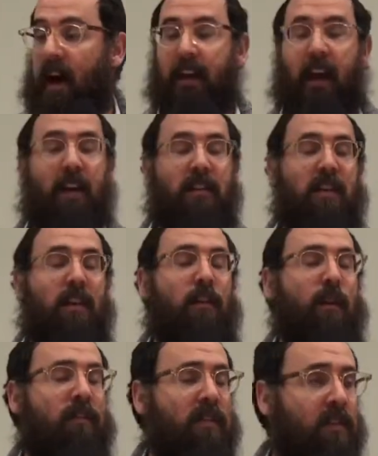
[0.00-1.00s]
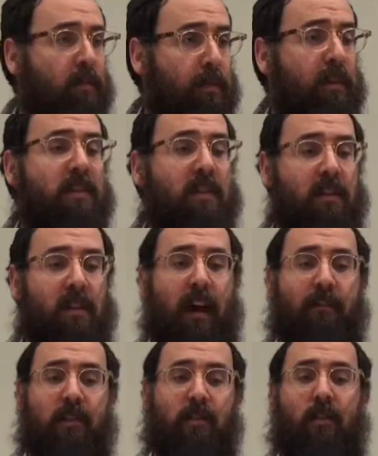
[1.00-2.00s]
I can't tell you every single person's
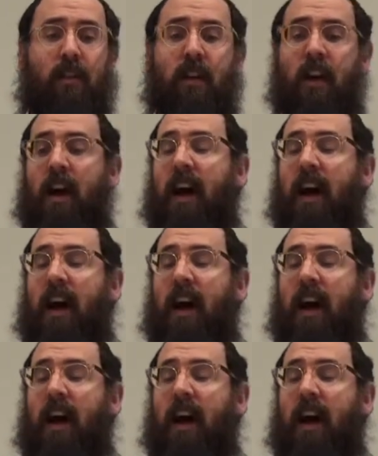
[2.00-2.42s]
life story.